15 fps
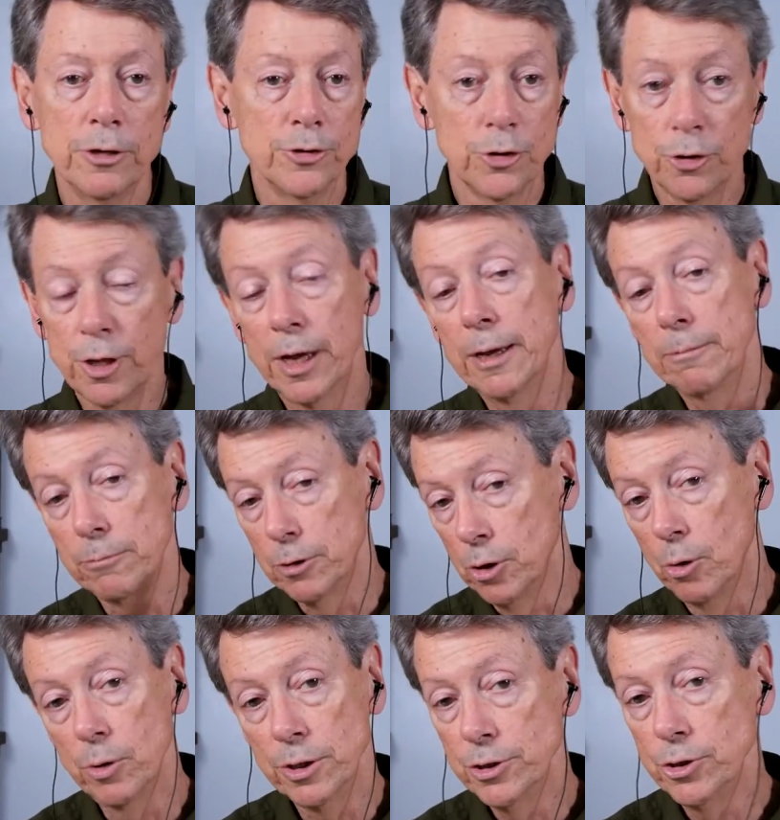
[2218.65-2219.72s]
Do they
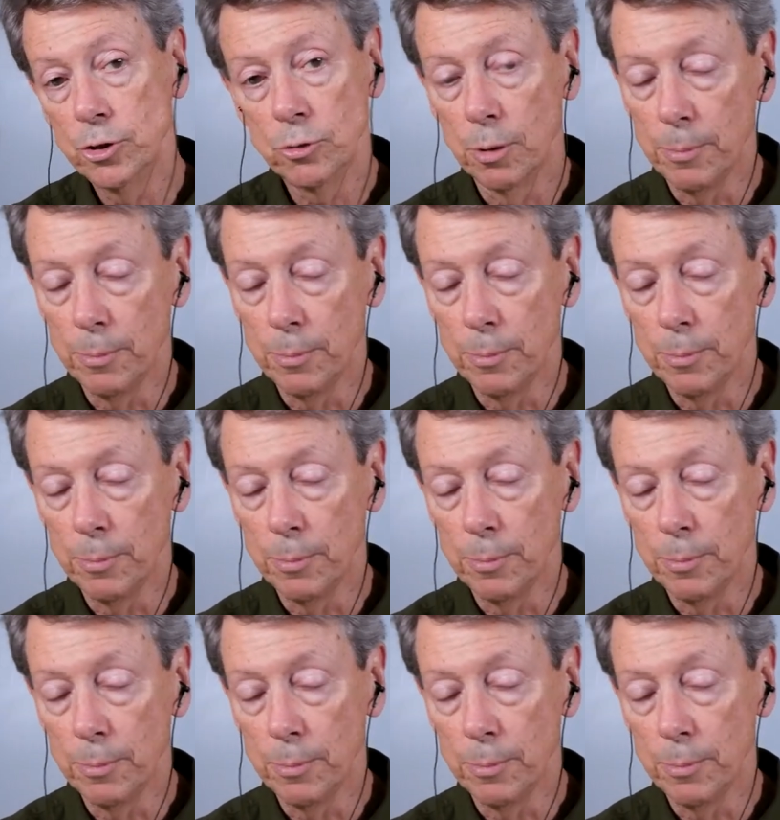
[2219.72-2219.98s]
go into a